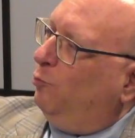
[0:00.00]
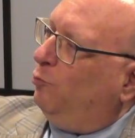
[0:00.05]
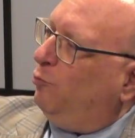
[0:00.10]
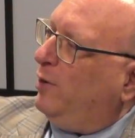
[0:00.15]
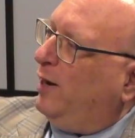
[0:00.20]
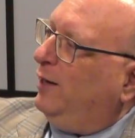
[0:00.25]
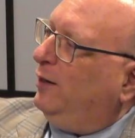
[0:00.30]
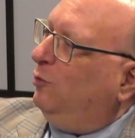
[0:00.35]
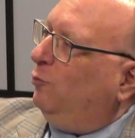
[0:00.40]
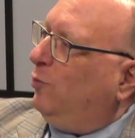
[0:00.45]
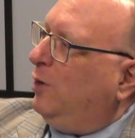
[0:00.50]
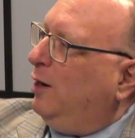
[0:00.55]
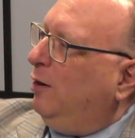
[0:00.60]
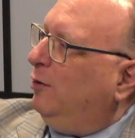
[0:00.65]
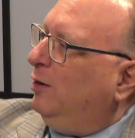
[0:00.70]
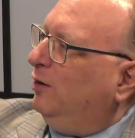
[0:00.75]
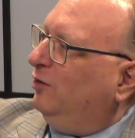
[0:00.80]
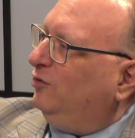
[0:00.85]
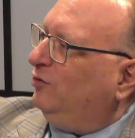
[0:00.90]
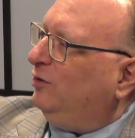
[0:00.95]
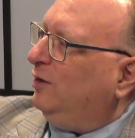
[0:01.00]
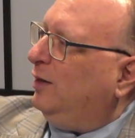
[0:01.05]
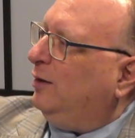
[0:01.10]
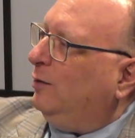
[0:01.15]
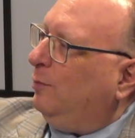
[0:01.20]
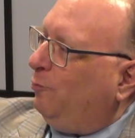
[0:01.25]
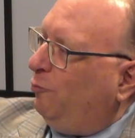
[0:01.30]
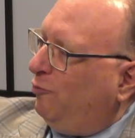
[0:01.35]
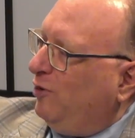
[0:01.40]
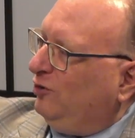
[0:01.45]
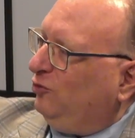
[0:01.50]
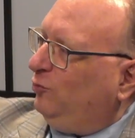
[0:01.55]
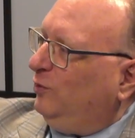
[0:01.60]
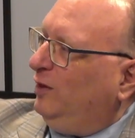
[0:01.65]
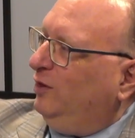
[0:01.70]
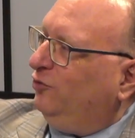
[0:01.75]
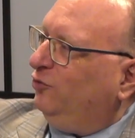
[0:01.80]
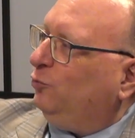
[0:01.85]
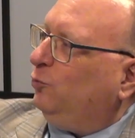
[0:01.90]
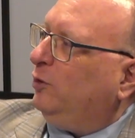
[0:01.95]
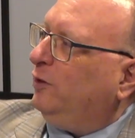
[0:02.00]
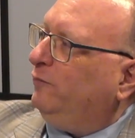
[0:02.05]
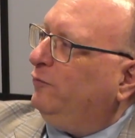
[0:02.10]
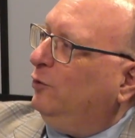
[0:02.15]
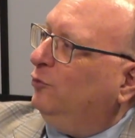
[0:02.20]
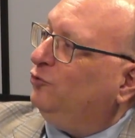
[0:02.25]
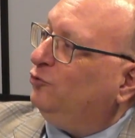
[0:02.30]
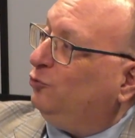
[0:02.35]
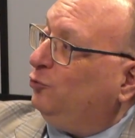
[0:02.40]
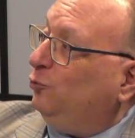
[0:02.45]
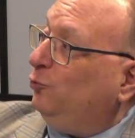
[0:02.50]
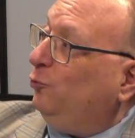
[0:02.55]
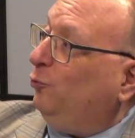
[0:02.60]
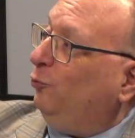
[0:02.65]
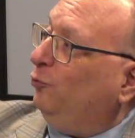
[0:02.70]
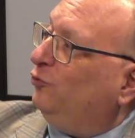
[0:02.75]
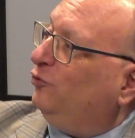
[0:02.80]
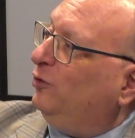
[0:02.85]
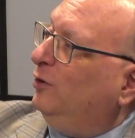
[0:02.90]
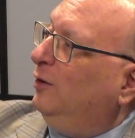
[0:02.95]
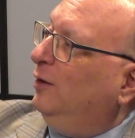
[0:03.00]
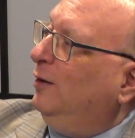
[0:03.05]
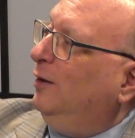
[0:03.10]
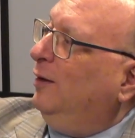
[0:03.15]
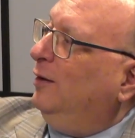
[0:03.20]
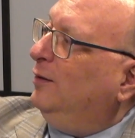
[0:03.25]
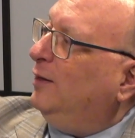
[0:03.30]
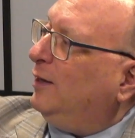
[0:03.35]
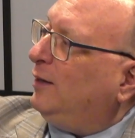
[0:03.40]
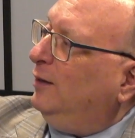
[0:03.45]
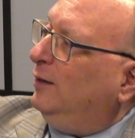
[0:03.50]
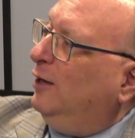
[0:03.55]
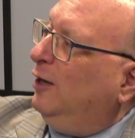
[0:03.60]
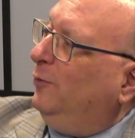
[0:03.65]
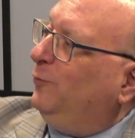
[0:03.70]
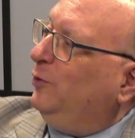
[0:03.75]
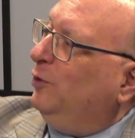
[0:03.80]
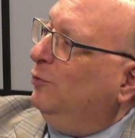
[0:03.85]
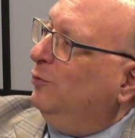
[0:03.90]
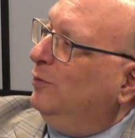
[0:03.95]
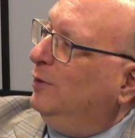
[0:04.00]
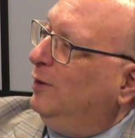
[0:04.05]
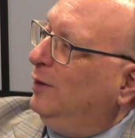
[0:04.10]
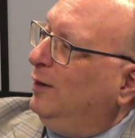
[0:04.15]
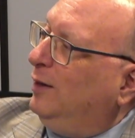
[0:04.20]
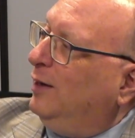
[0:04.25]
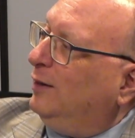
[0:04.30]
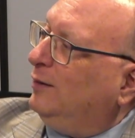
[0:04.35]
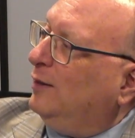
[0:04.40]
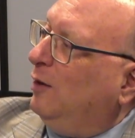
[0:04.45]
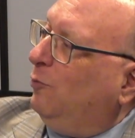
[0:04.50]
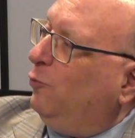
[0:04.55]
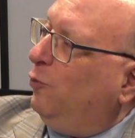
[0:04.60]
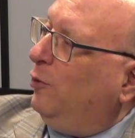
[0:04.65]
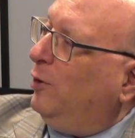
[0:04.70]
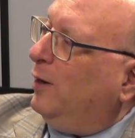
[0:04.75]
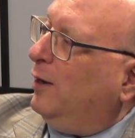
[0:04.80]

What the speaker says: brand awareness, and a press release is one of those tools that can help you get that word